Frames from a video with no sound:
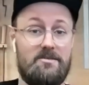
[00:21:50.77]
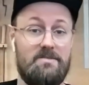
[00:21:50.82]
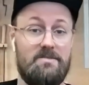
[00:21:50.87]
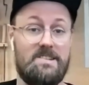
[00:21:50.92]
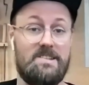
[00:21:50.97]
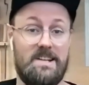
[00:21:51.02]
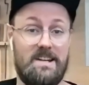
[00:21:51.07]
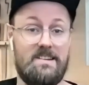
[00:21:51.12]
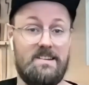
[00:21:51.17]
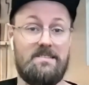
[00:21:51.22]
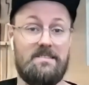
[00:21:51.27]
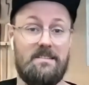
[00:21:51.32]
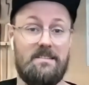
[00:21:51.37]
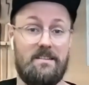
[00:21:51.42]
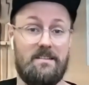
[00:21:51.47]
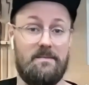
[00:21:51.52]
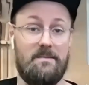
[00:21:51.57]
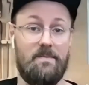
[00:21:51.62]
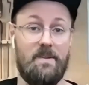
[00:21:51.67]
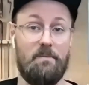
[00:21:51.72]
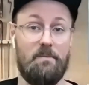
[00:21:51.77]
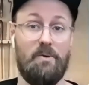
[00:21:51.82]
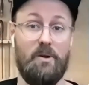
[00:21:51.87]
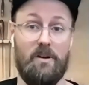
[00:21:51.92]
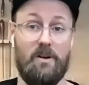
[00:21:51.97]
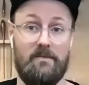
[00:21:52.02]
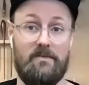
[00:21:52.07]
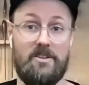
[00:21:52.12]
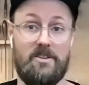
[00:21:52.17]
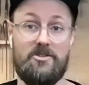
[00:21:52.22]
resist the
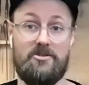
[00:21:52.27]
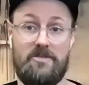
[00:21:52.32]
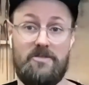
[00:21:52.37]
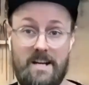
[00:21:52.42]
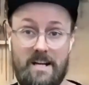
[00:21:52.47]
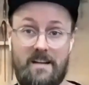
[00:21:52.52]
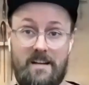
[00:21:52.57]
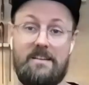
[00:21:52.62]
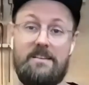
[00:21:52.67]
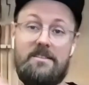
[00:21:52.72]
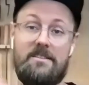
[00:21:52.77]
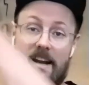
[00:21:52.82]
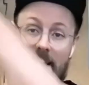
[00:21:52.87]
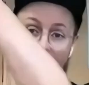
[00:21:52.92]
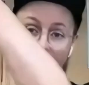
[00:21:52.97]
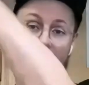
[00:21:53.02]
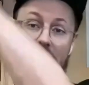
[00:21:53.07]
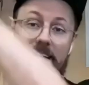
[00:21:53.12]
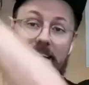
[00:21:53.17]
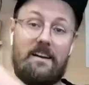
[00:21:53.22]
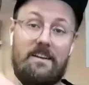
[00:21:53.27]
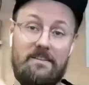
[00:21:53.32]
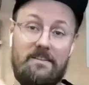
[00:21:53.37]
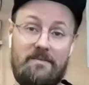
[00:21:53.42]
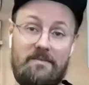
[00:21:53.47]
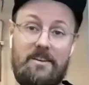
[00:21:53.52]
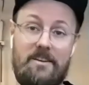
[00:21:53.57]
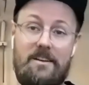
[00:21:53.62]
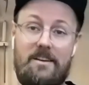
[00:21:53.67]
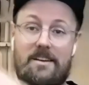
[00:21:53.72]
pull of the string, and you get that kind
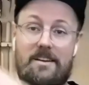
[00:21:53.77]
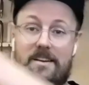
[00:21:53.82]
of